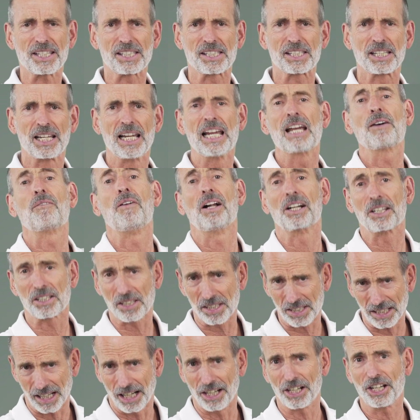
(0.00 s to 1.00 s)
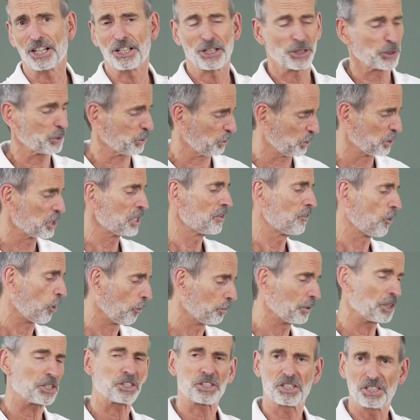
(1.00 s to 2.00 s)
your butt anymore.
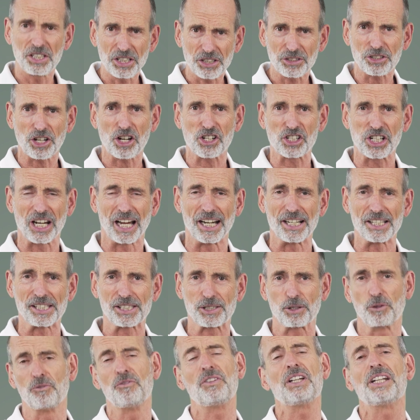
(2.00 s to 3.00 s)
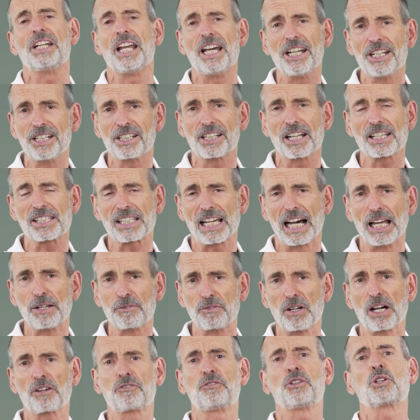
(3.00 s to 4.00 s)
This is one of the reasons your knee
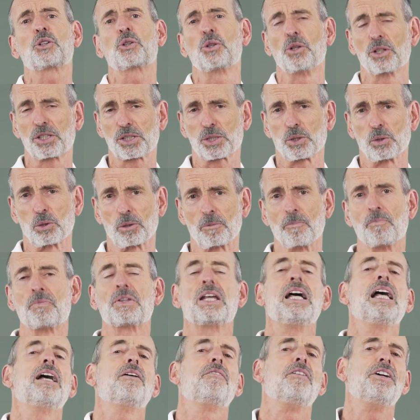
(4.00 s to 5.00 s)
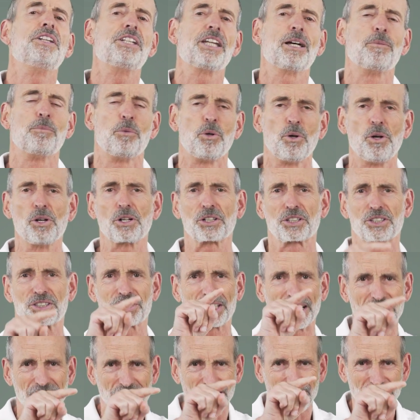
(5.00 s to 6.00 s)
is worn out. And we call
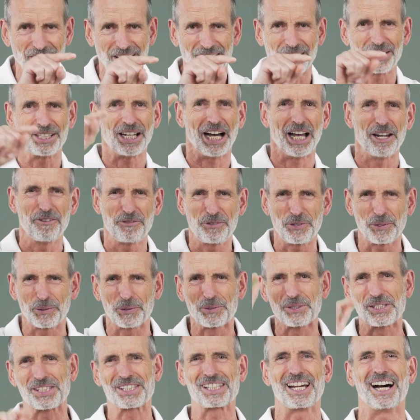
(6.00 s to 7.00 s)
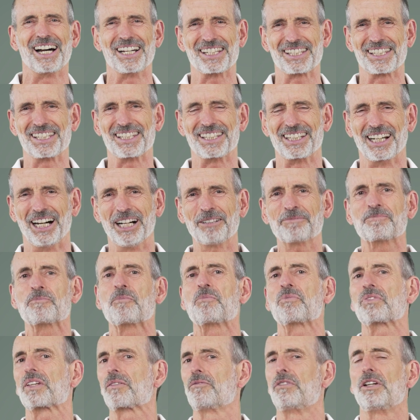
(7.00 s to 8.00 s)
that muscle
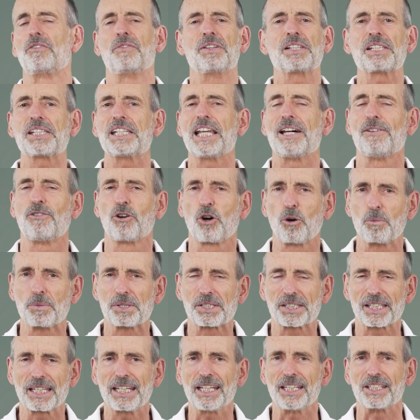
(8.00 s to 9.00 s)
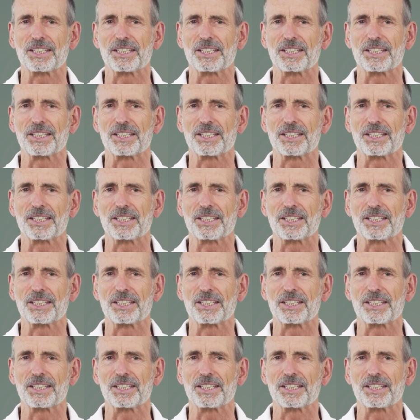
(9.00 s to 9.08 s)
shortening. So we